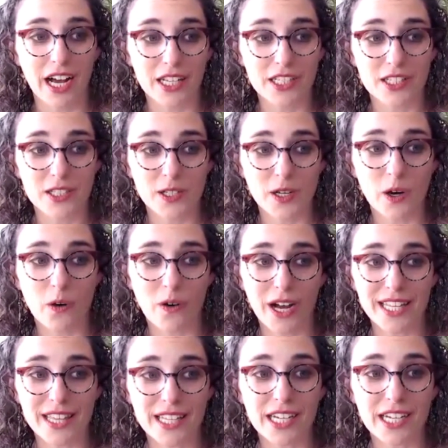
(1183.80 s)
so
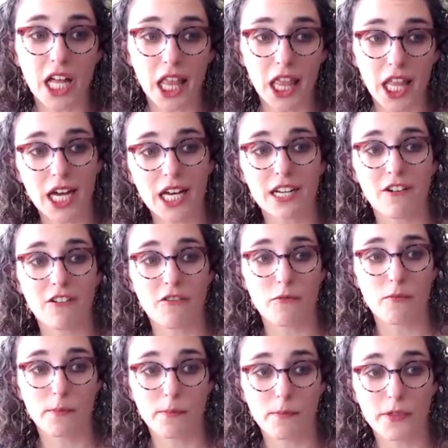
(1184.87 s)
I think a lot of
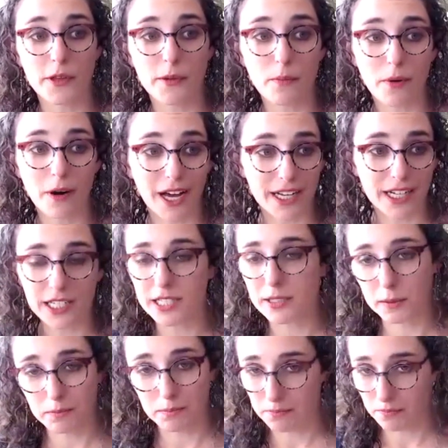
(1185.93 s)
product
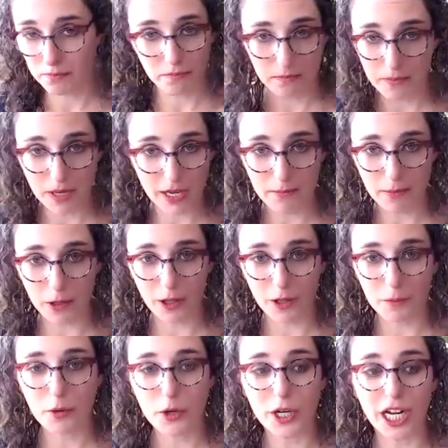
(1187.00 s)
people
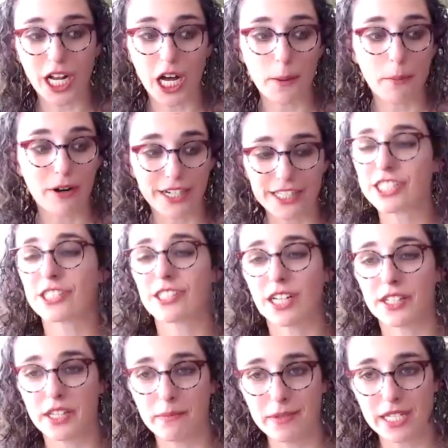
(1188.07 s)
put pressure on
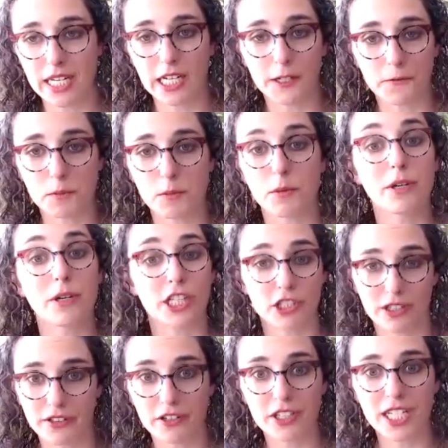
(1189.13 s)
themselves, put pressure
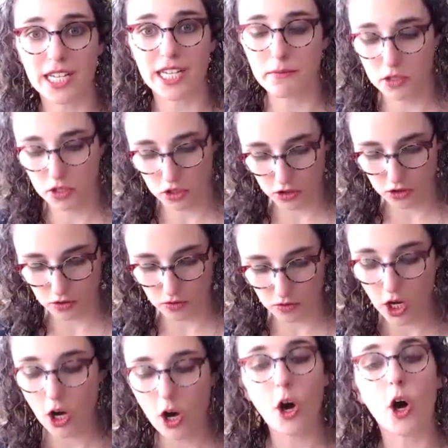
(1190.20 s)
on their teams to
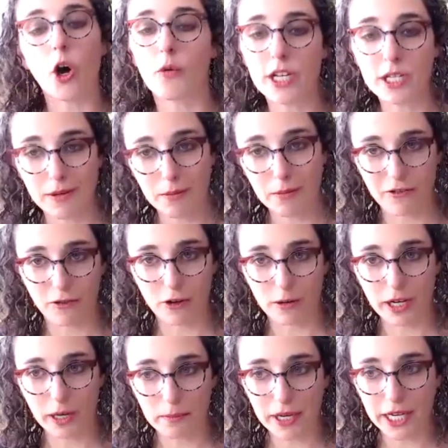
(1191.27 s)
always be
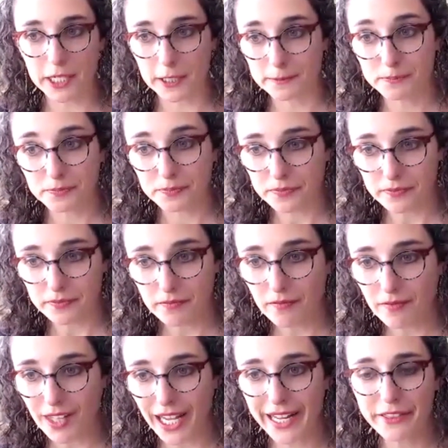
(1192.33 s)
performing better.
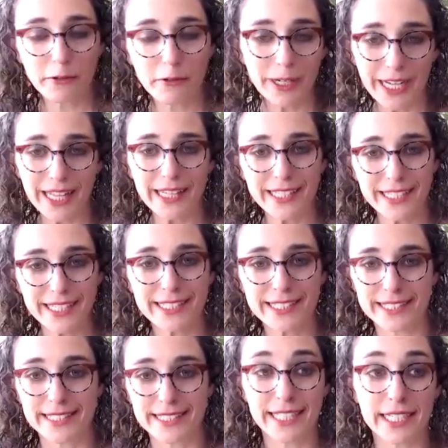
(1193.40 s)
And the reality
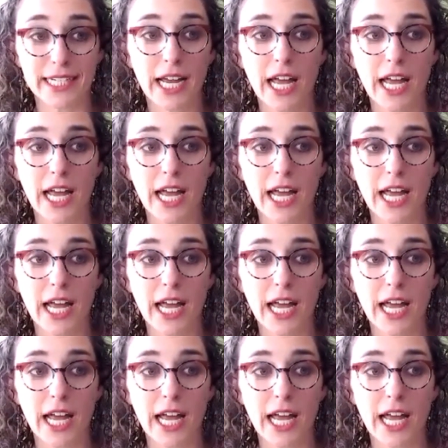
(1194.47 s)
is that